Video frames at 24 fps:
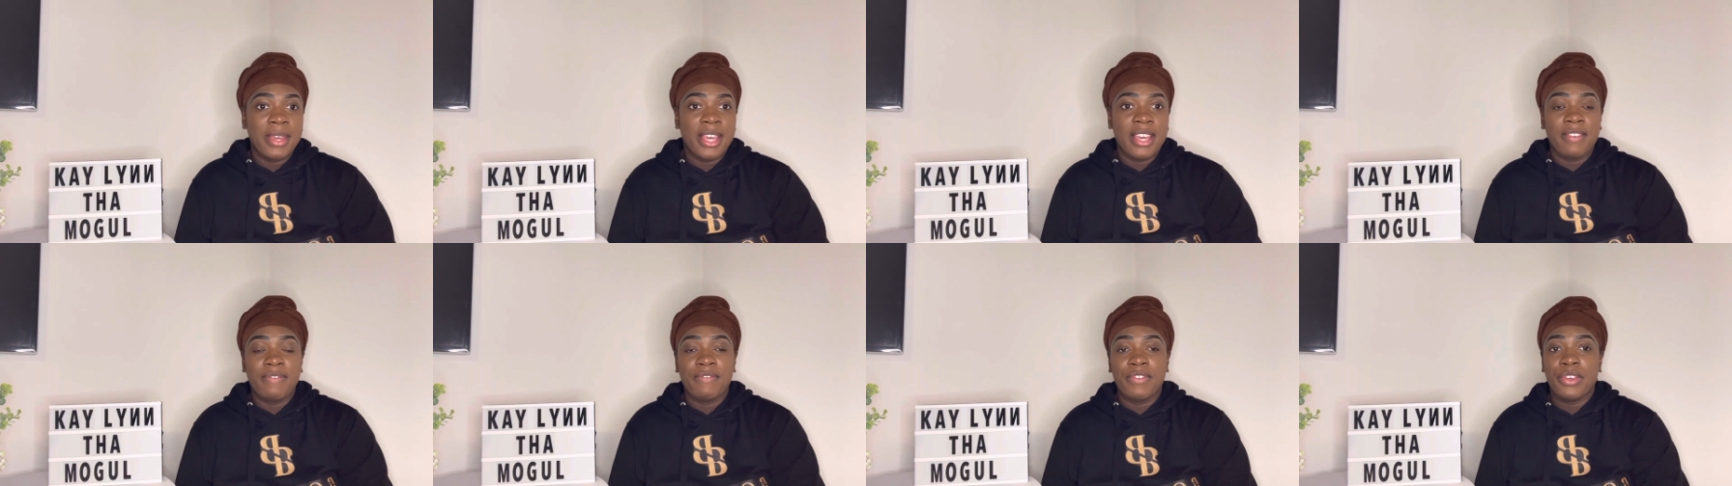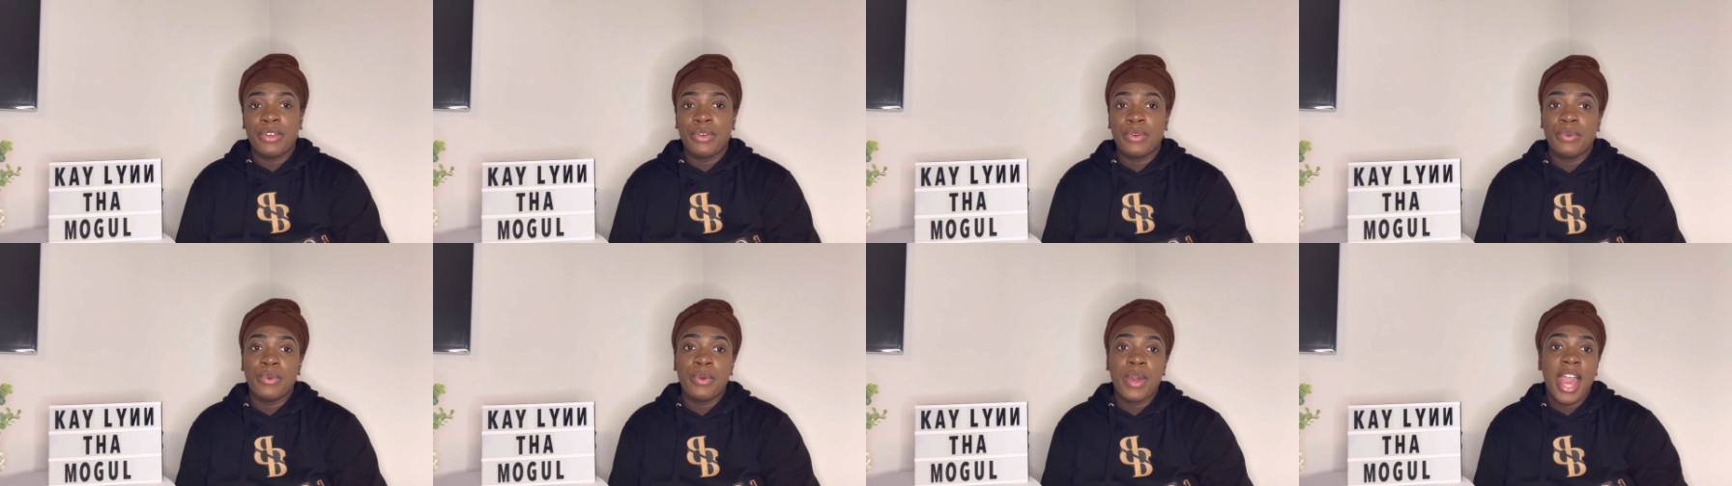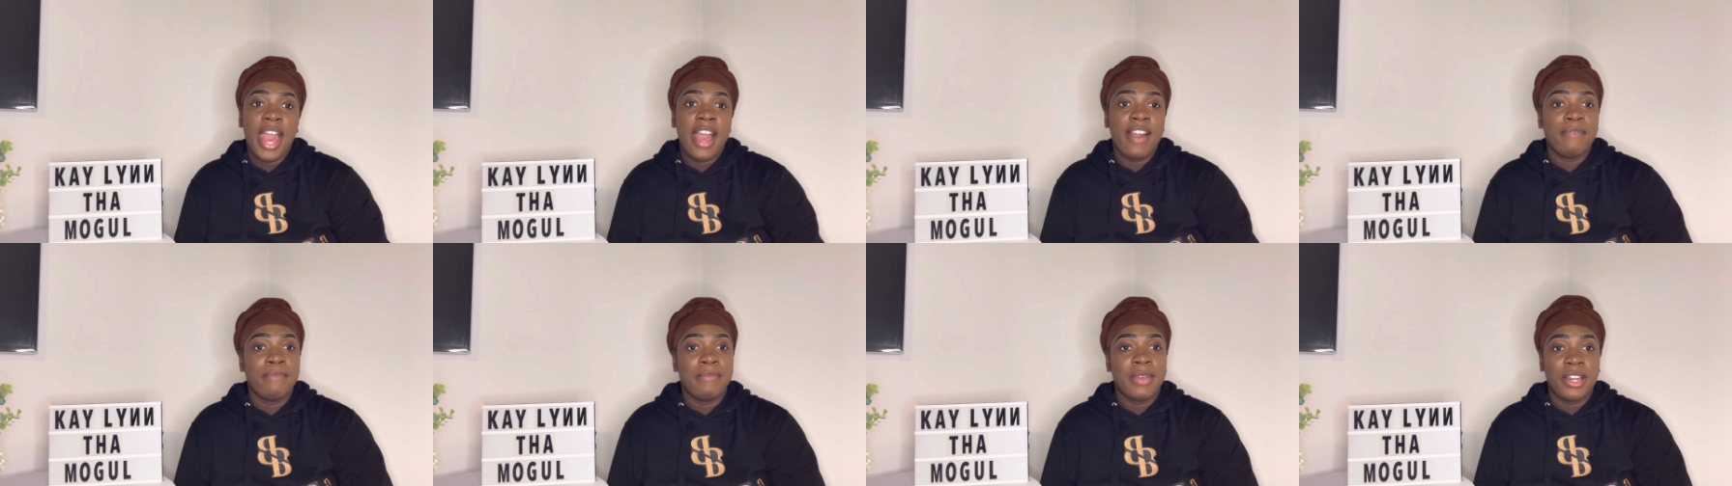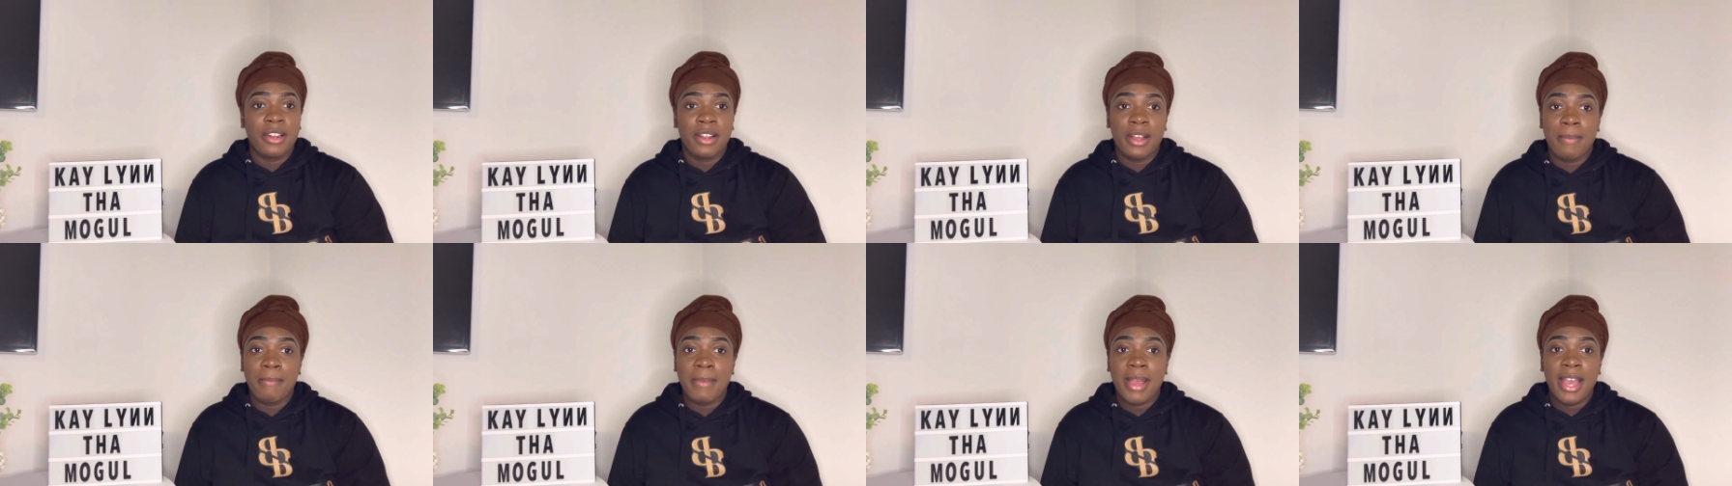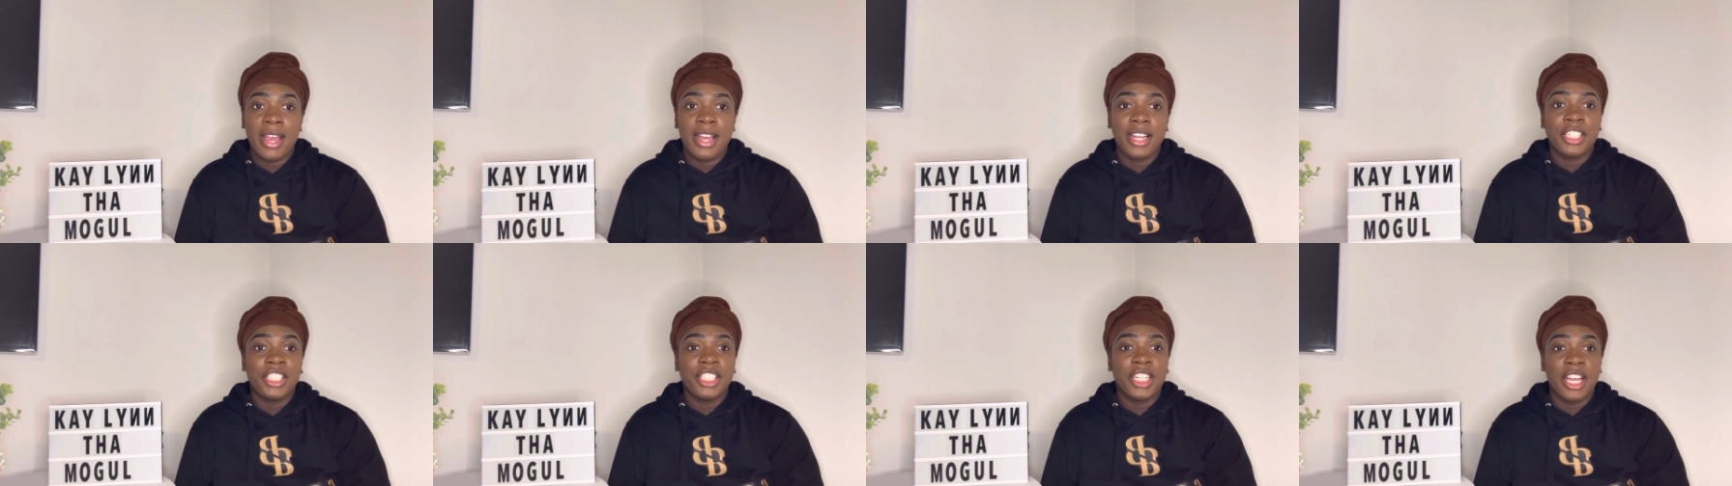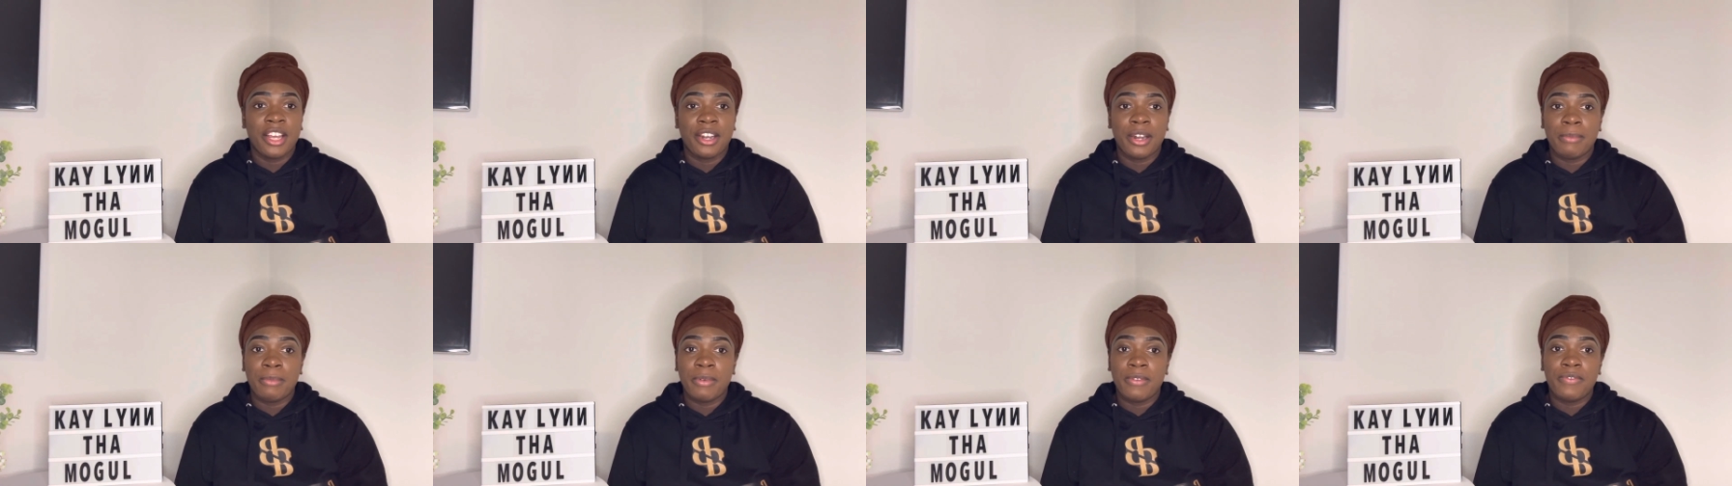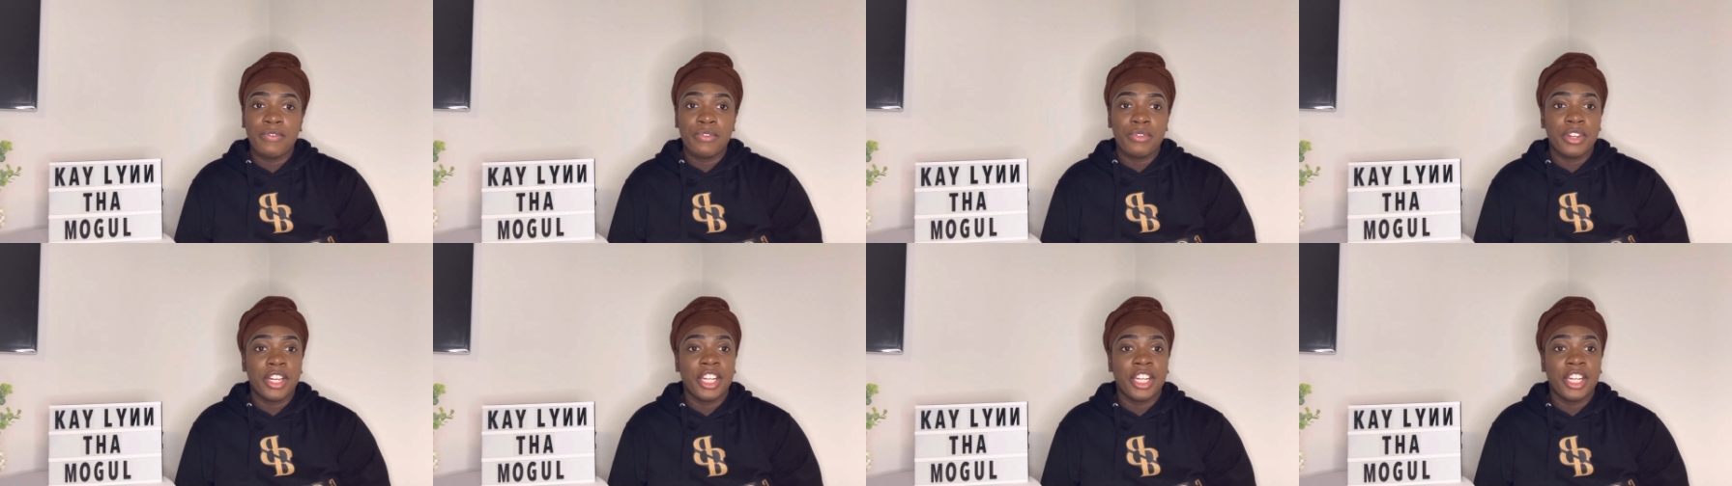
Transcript: If you have been on my channel before